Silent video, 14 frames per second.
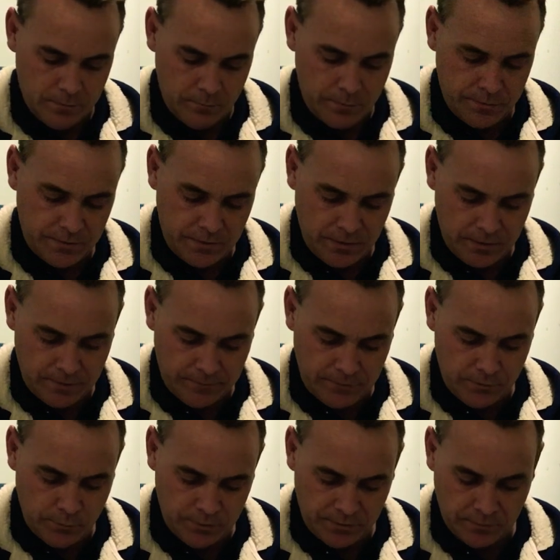Once again, if you
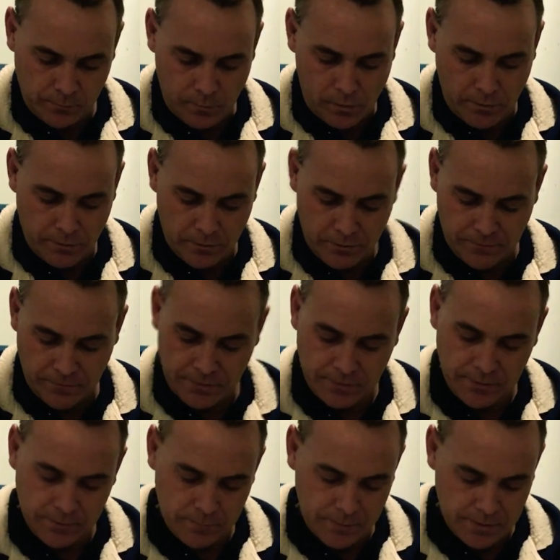twist the wire off, it's a
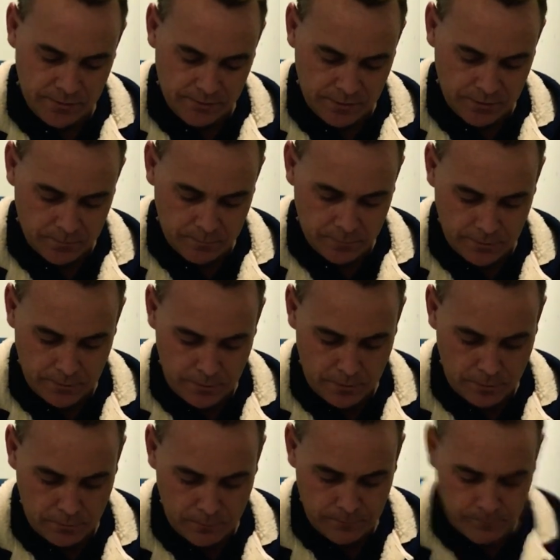little bit easier to put in the
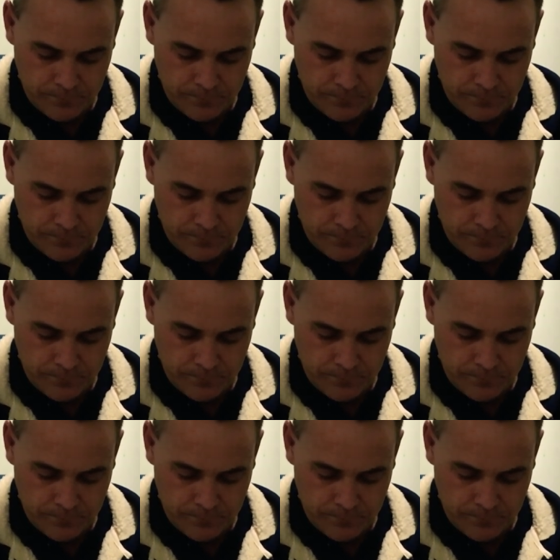hole.